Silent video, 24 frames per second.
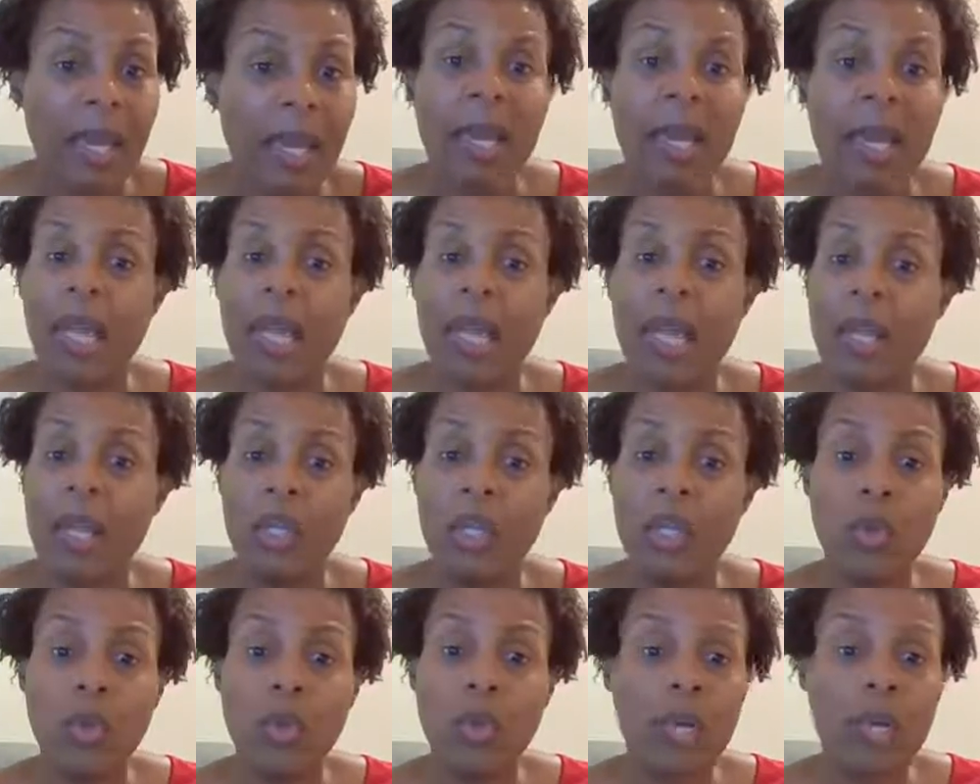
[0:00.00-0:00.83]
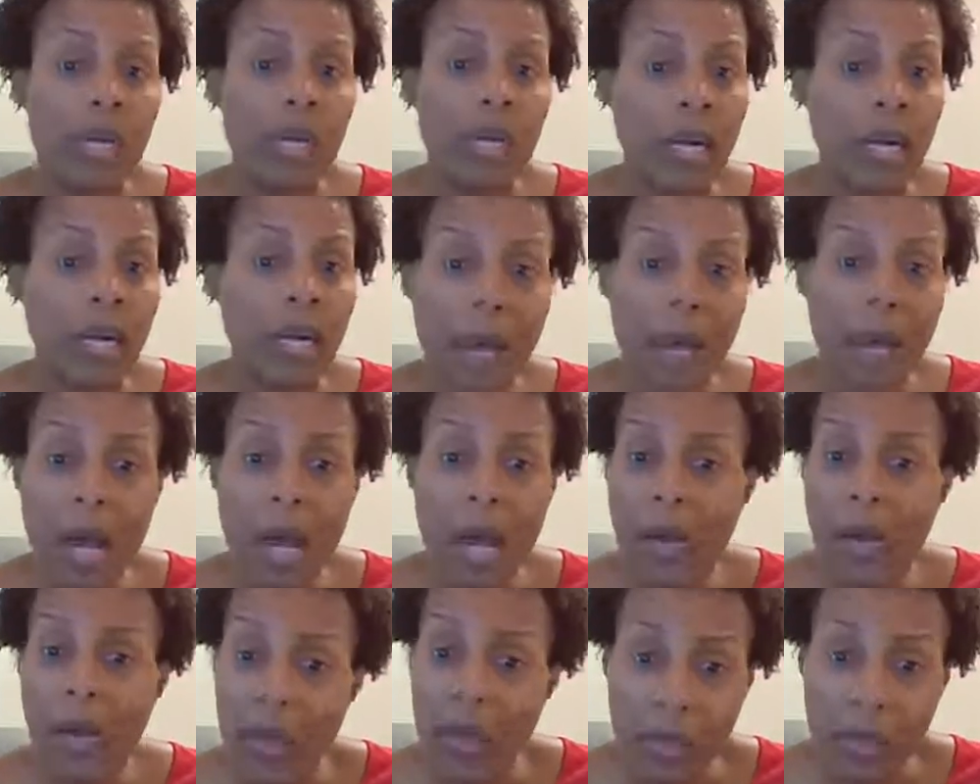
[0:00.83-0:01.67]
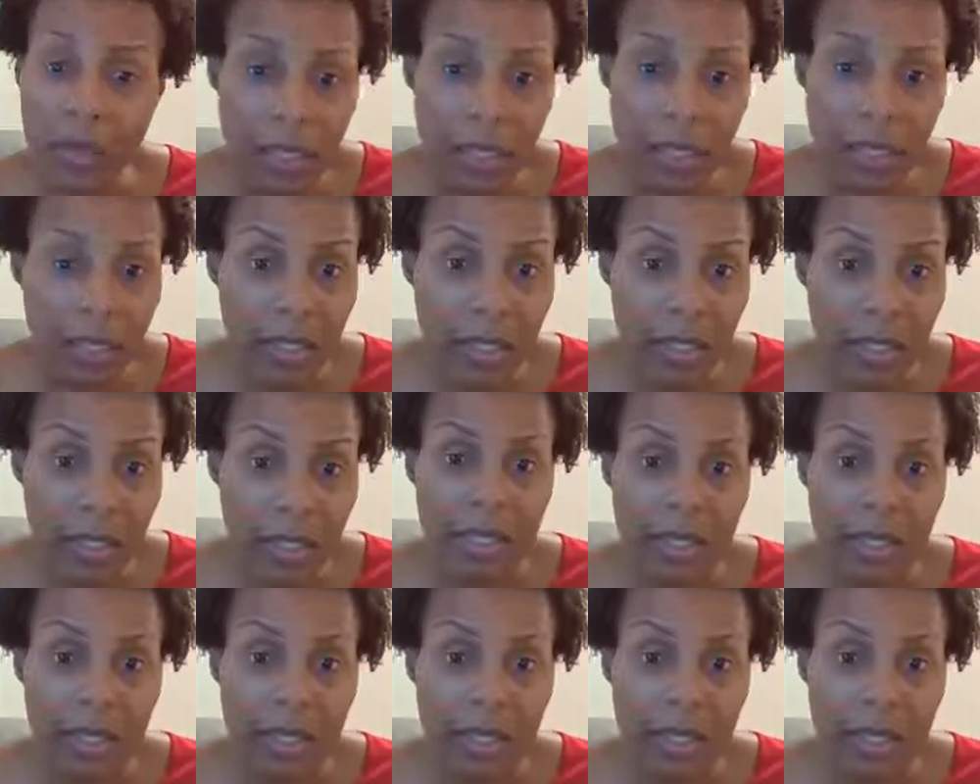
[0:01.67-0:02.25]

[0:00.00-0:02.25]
and you can come out healthier.